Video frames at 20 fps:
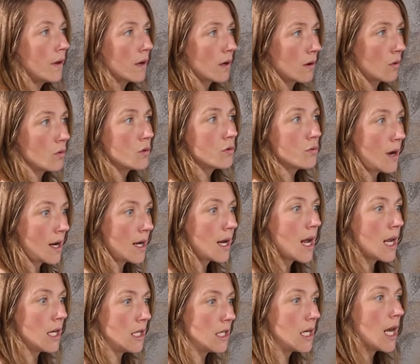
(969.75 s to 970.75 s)
that goes right
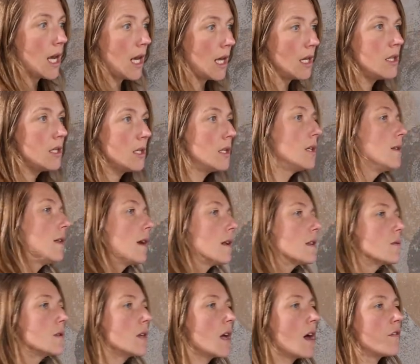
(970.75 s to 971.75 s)
edge to edge,
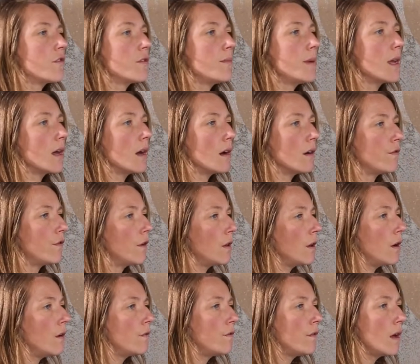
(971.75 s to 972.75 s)
that's what you have to be careful
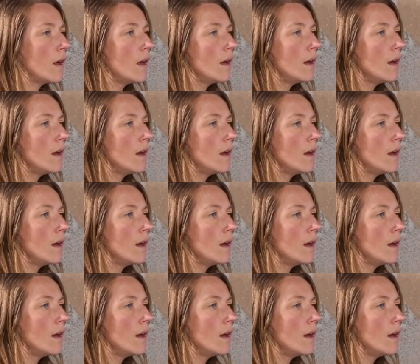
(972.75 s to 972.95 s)
of.